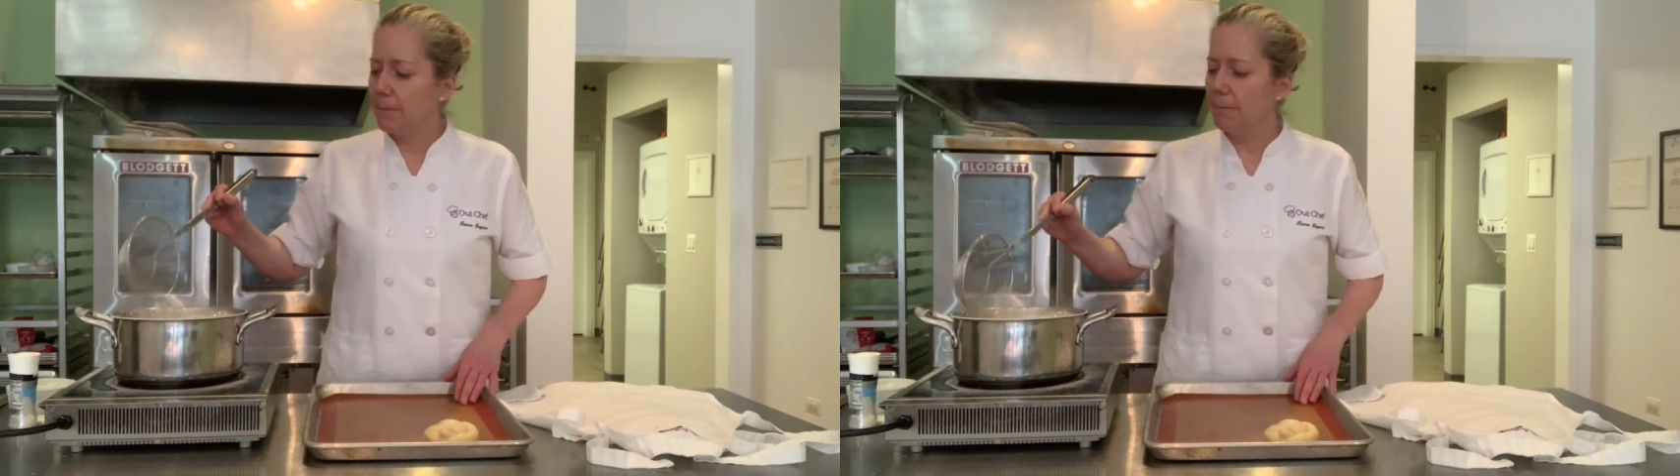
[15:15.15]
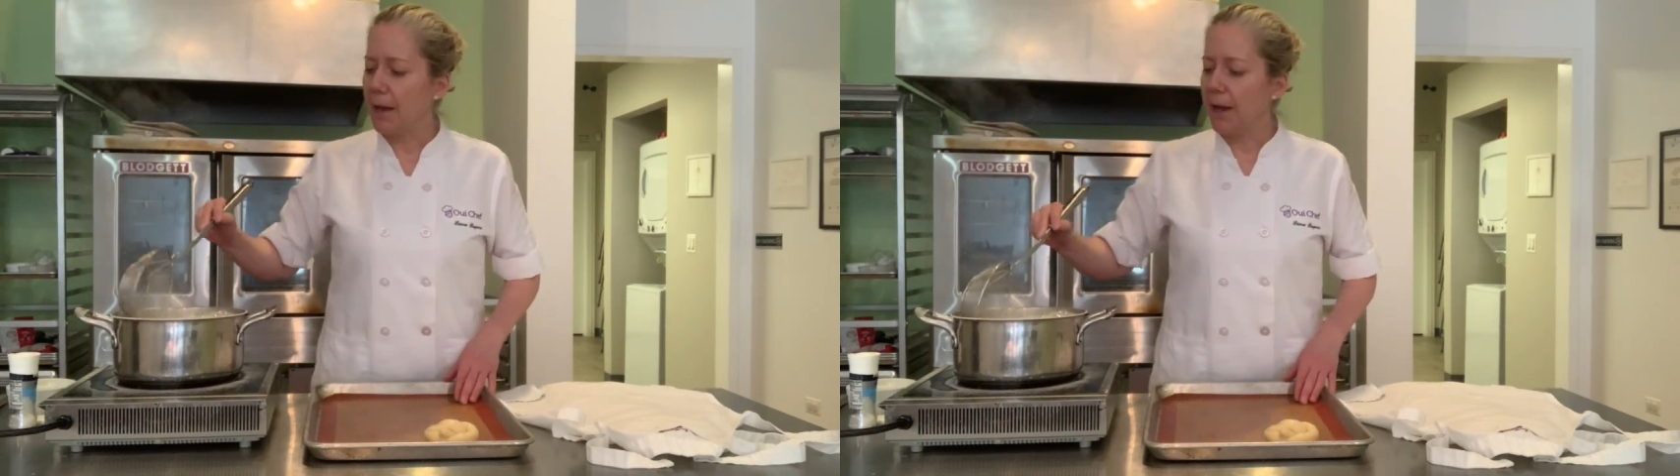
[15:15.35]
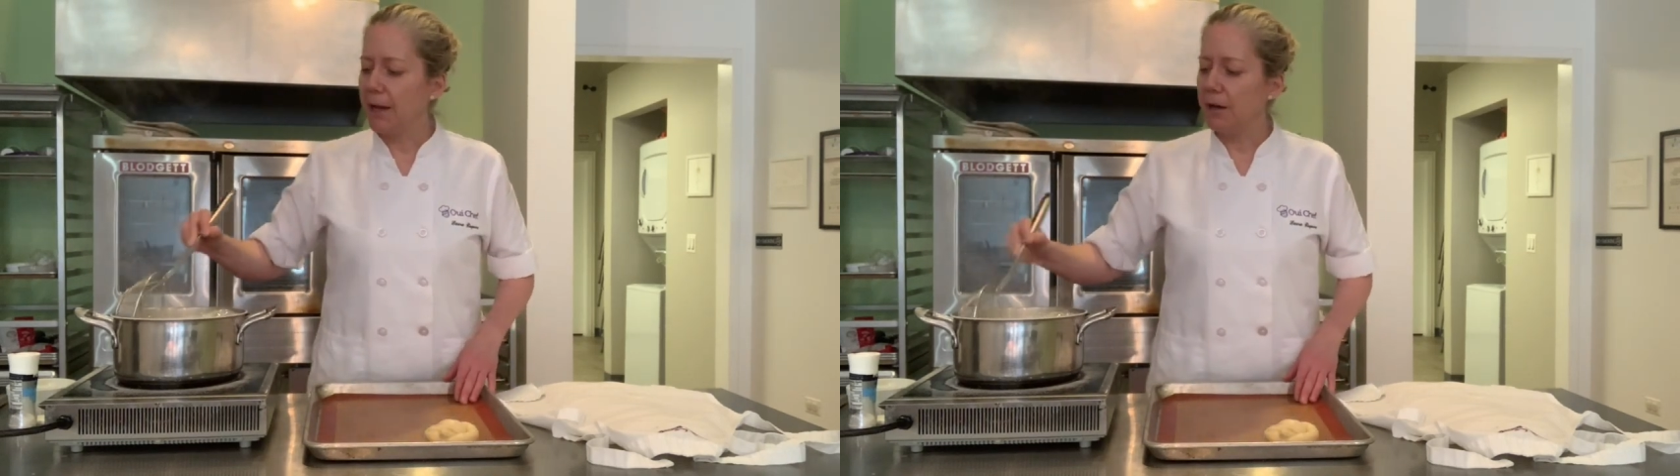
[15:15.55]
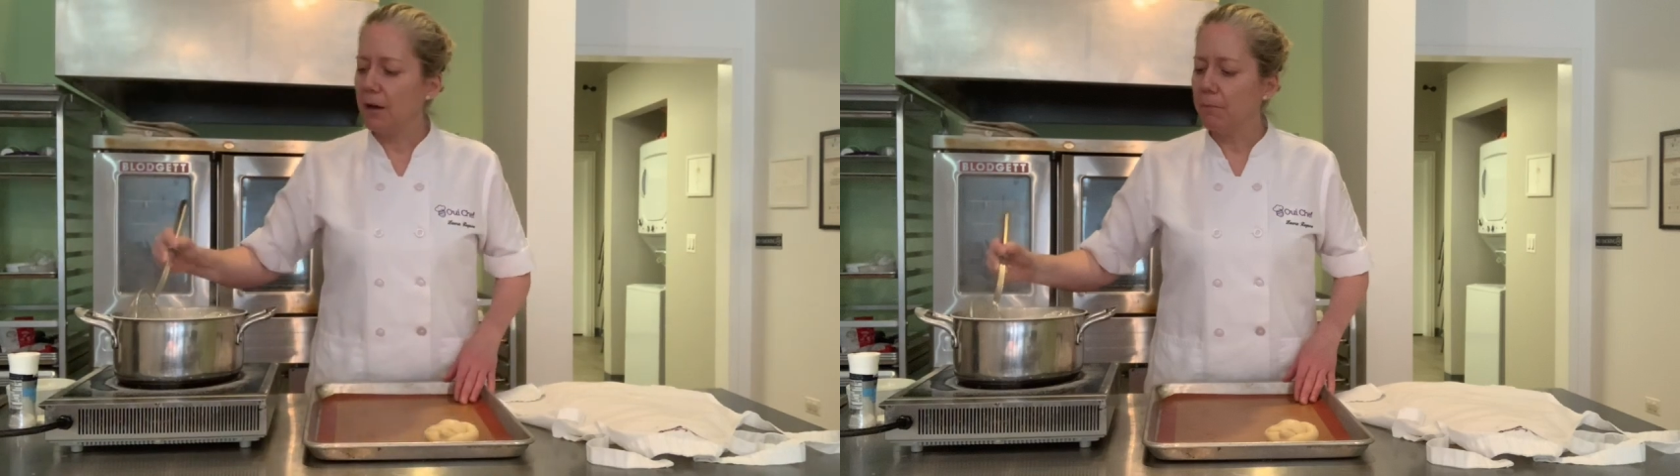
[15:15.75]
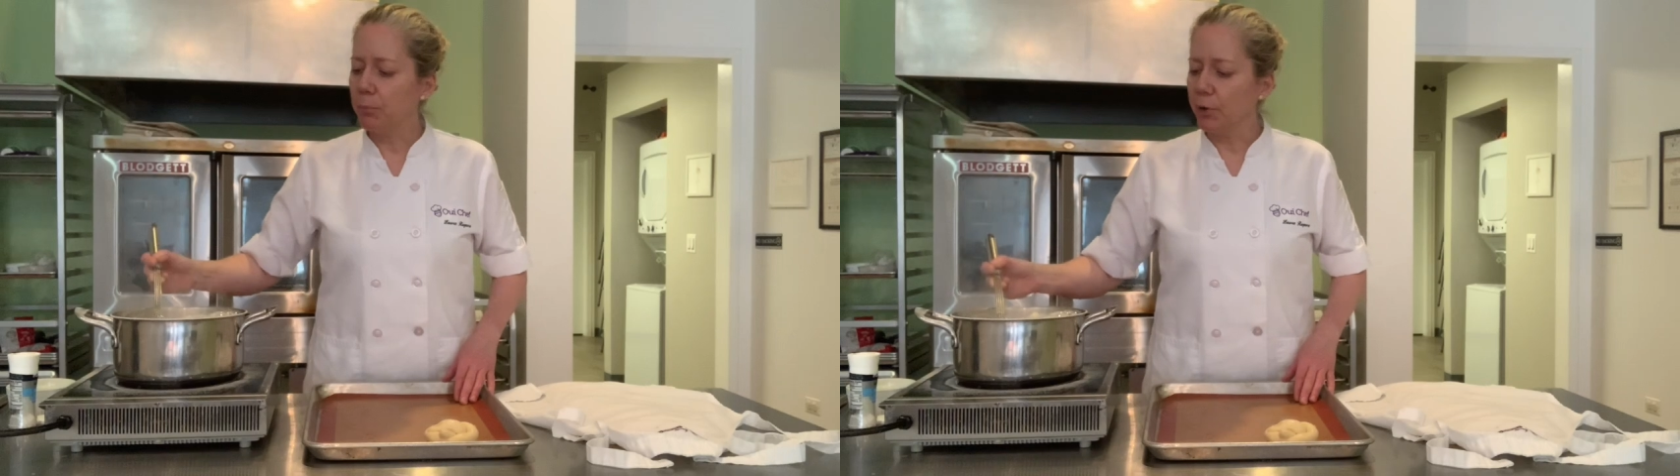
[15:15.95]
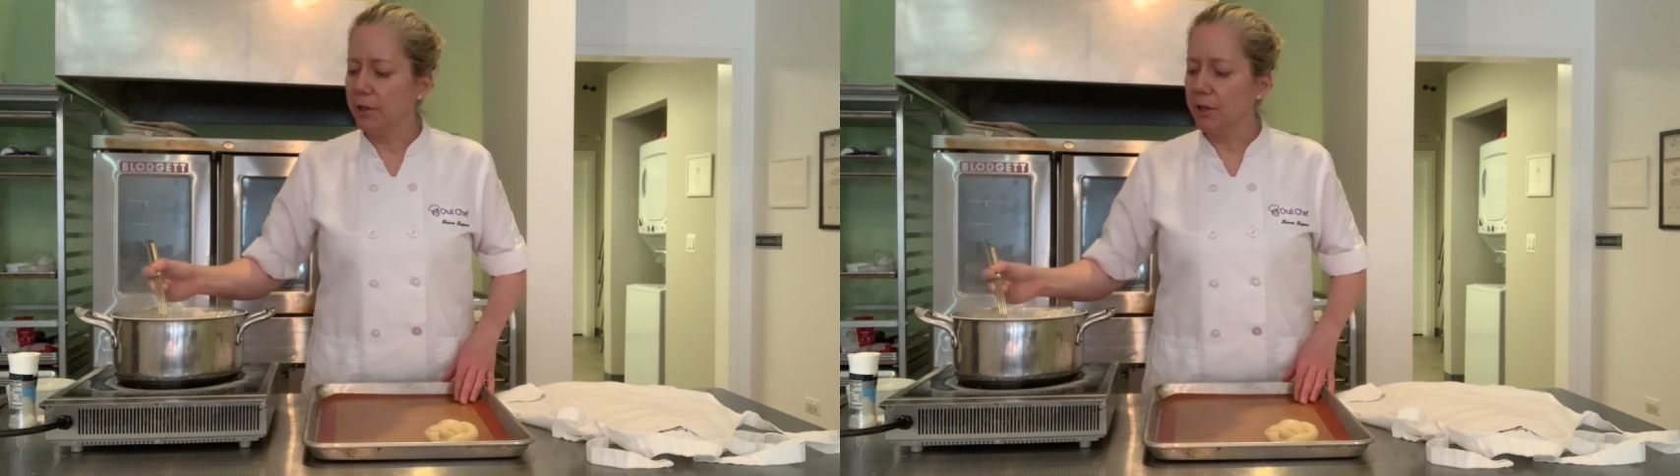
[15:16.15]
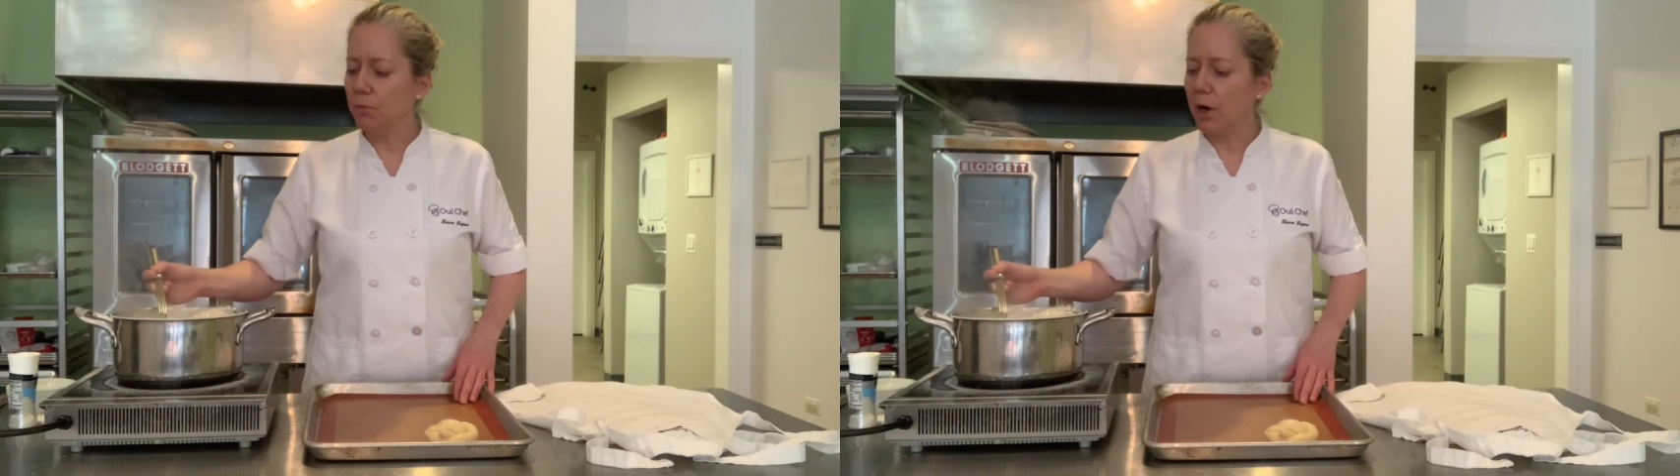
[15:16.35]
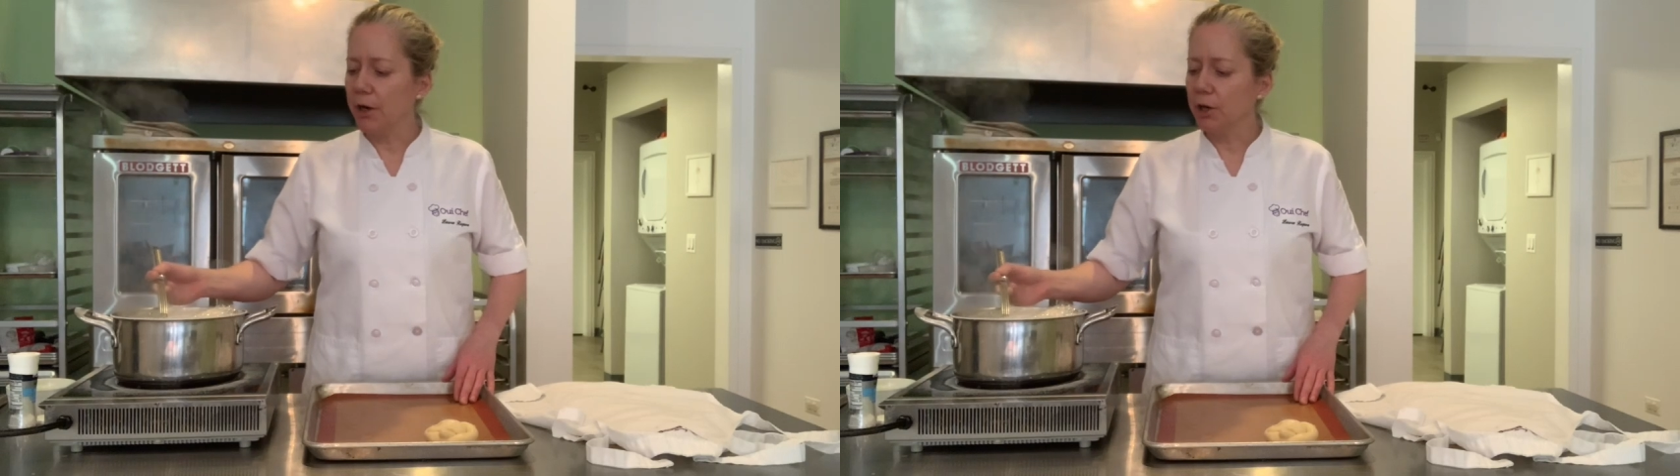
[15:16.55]
my
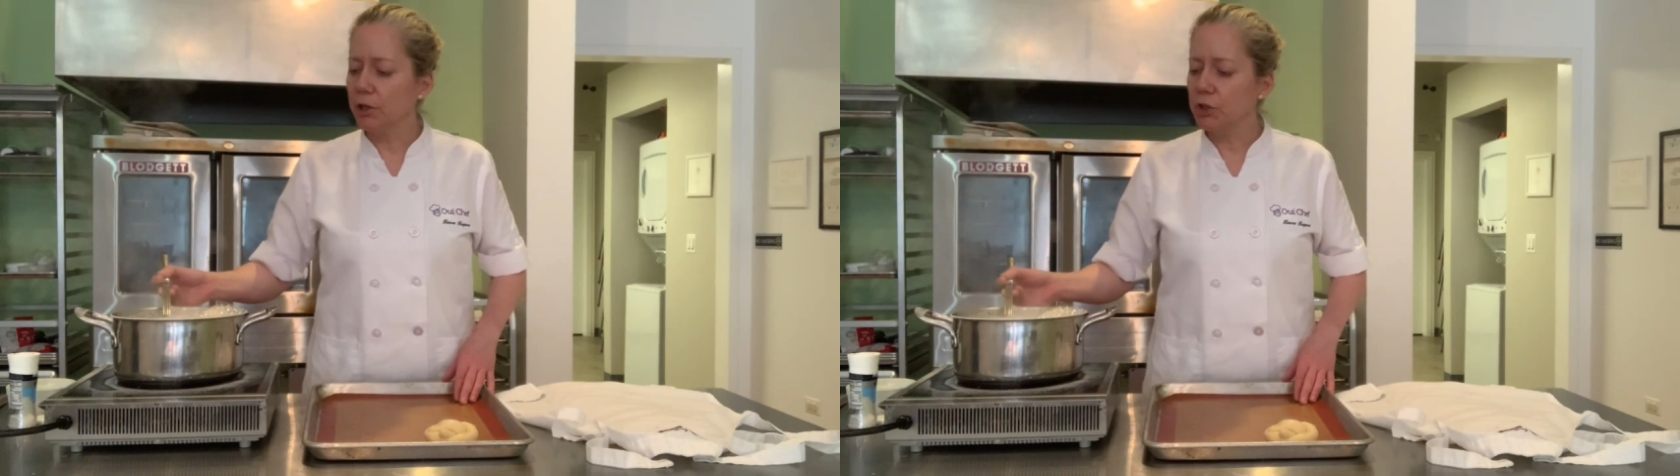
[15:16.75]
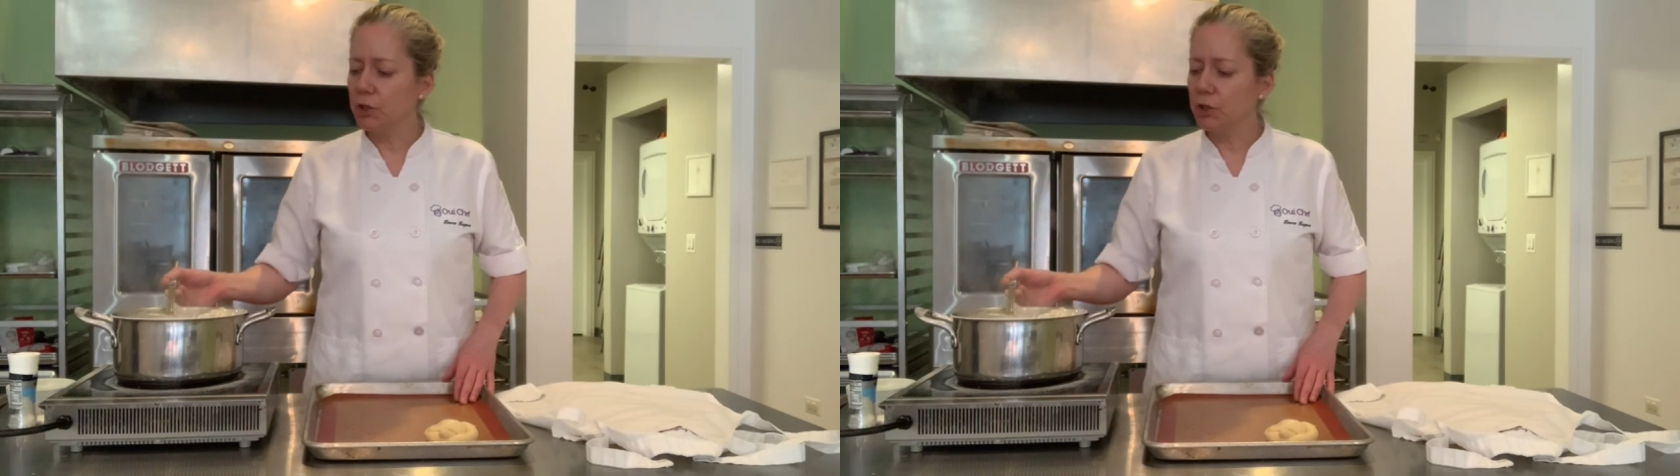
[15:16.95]
boiling water.